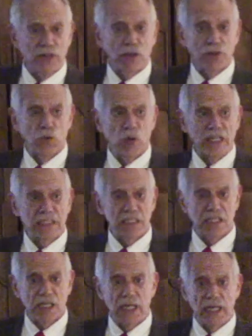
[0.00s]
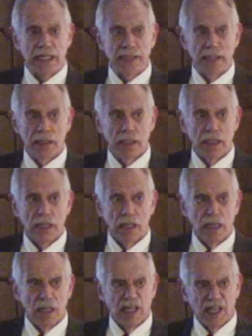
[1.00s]
on the white side.
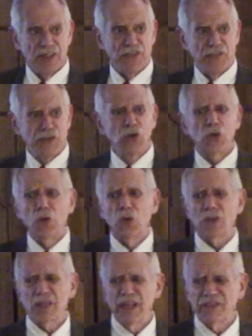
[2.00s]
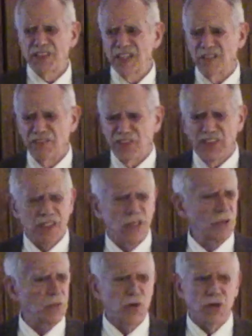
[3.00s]
And the few who were left in
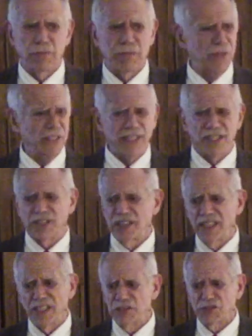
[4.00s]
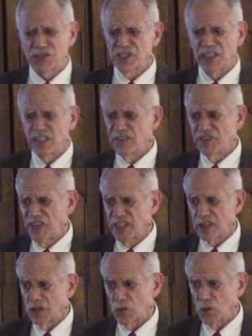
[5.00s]
Finland weren't particularly interested in
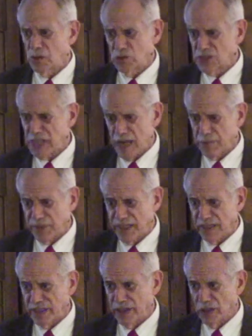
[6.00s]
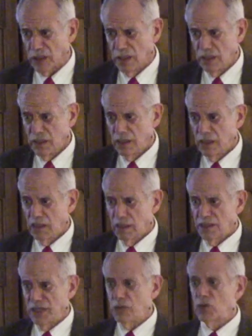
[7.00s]
Finland, what was happening there.
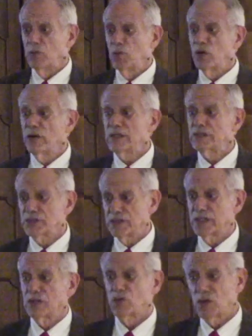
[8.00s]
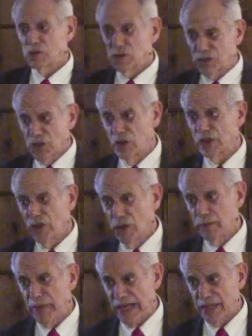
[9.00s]
They were more interested in what was going
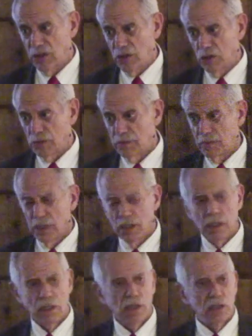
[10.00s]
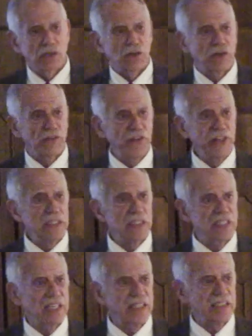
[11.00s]
on back home. So the Finns
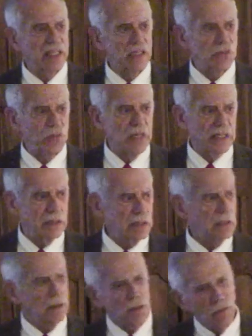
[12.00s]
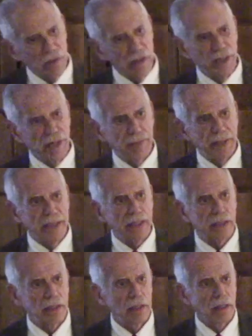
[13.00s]
said, guess what? We're independent.